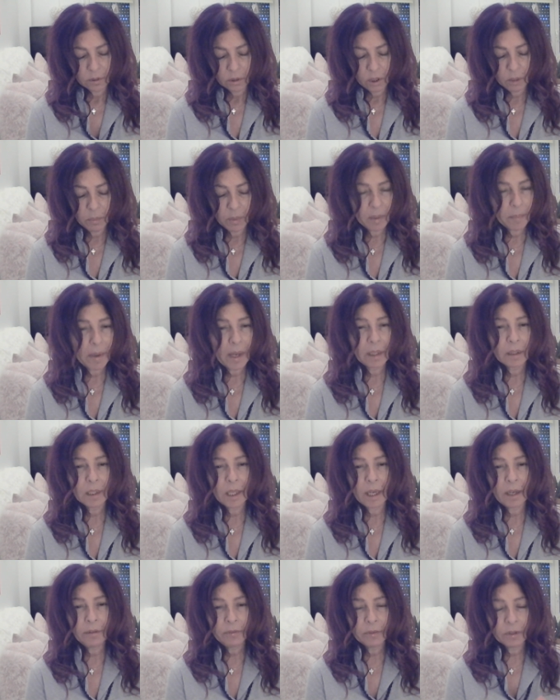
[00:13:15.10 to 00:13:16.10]
Could be
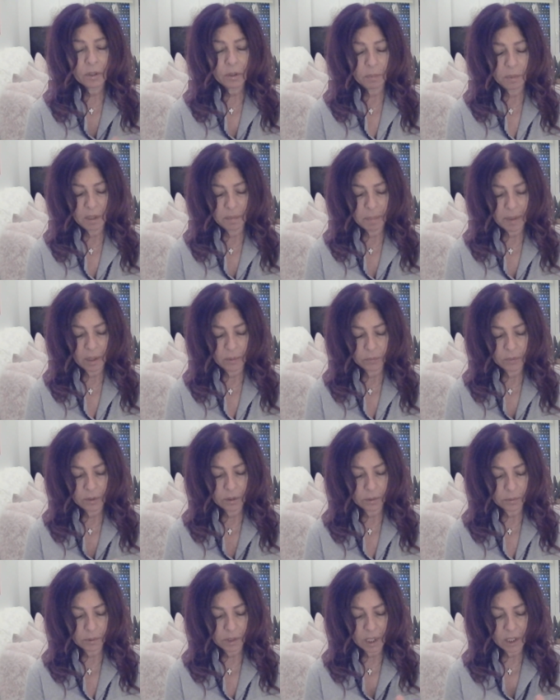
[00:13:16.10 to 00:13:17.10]
about love, could be about
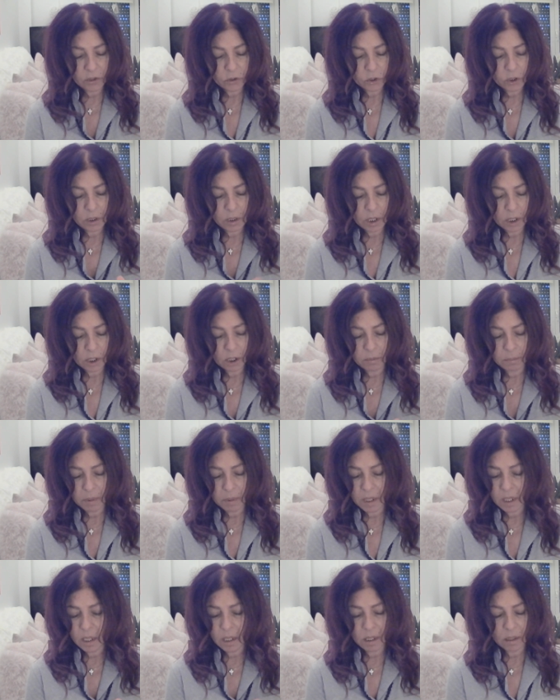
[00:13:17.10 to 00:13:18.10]
relocation, it could
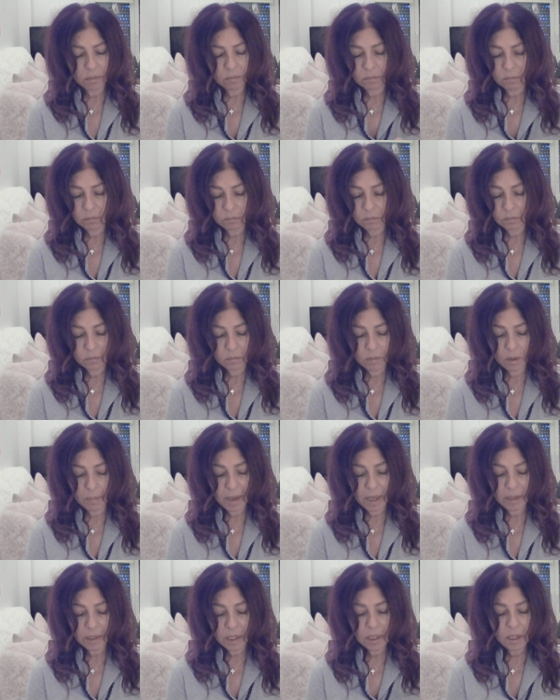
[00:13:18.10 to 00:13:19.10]
be
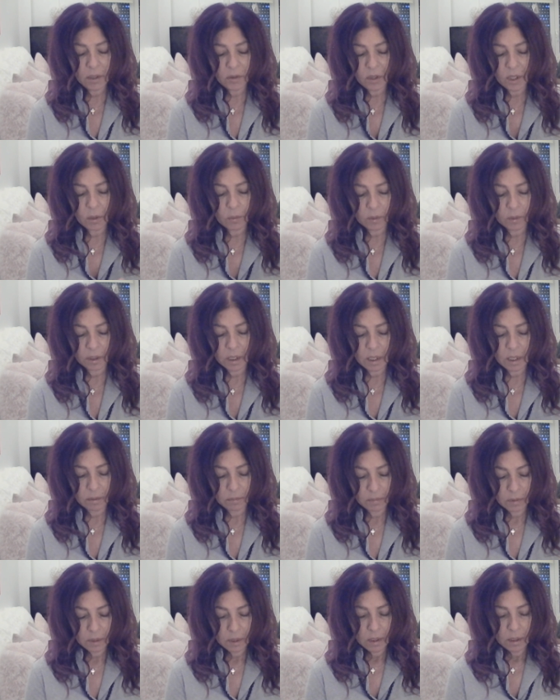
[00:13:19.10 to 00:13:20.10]
about anything really.
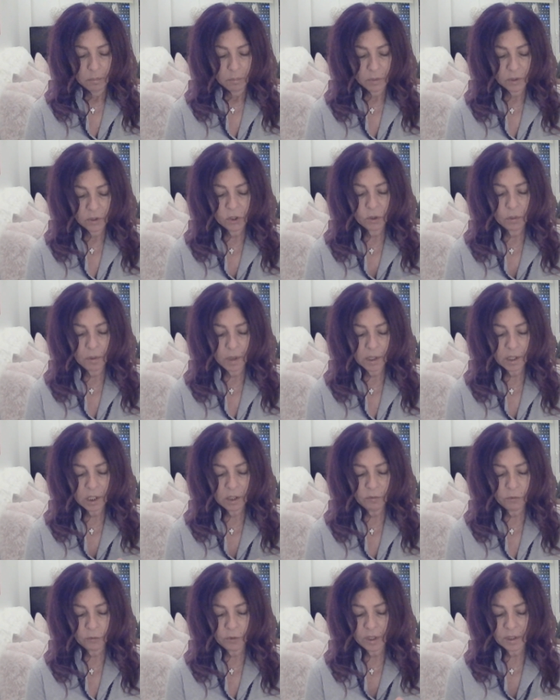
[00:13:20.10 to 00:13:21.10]
But you are
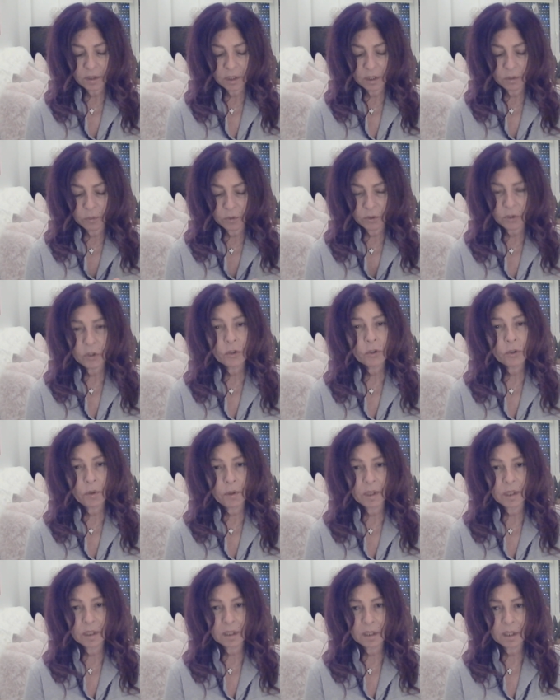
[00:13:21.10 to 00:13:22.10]
confronted with a
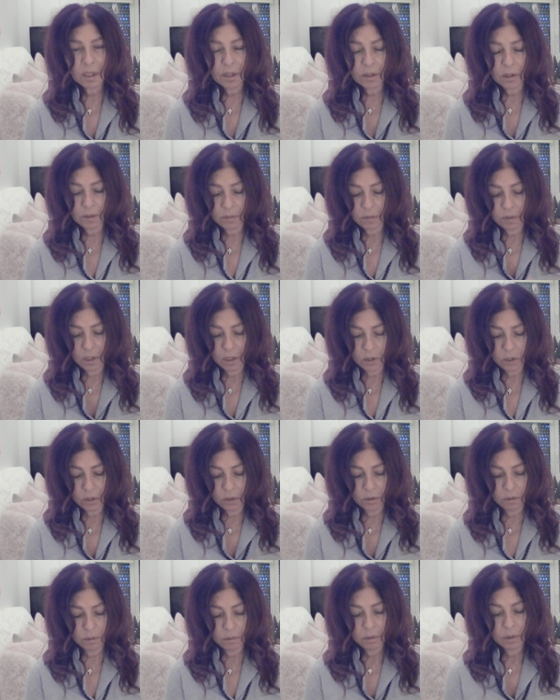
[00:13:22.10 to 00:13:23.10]
choice here, and
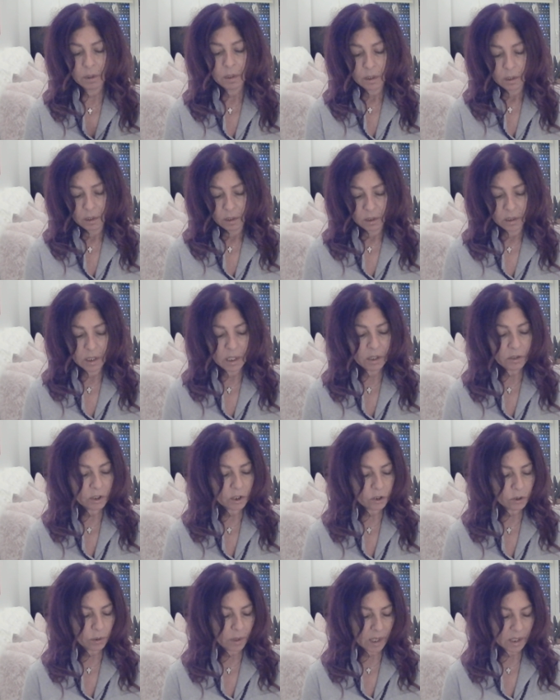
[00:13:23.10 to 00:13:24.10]
you need
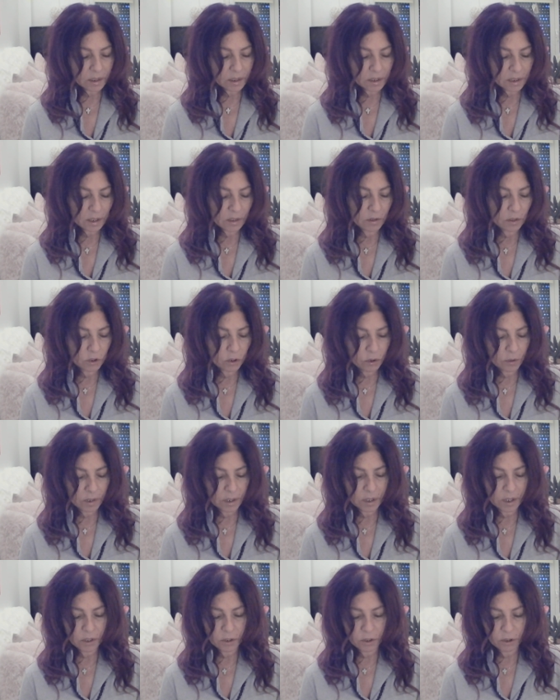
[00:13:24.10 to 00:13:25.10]
to trust in the
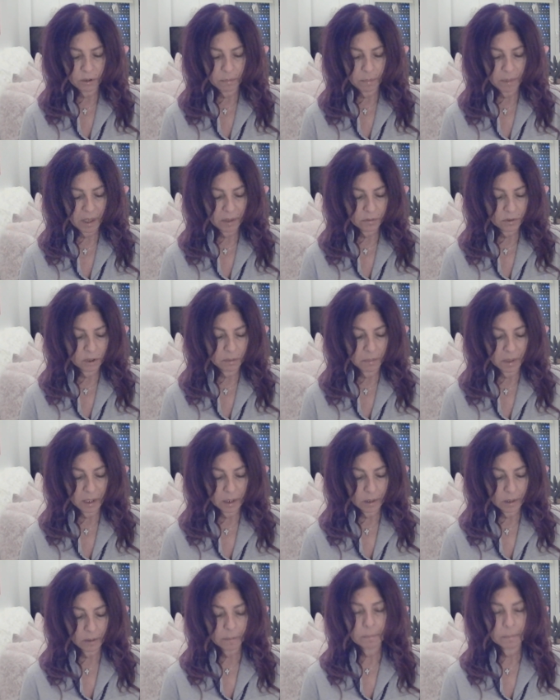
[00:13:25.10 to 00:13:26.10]
choice that you're about to
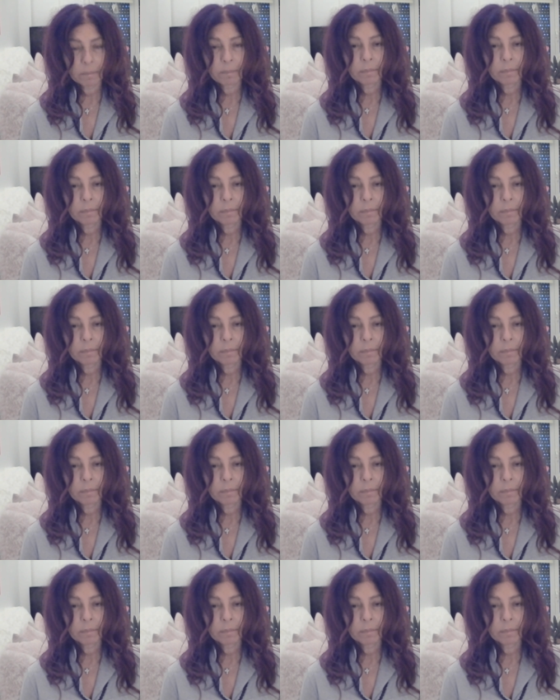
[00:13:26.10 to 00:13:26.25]
make.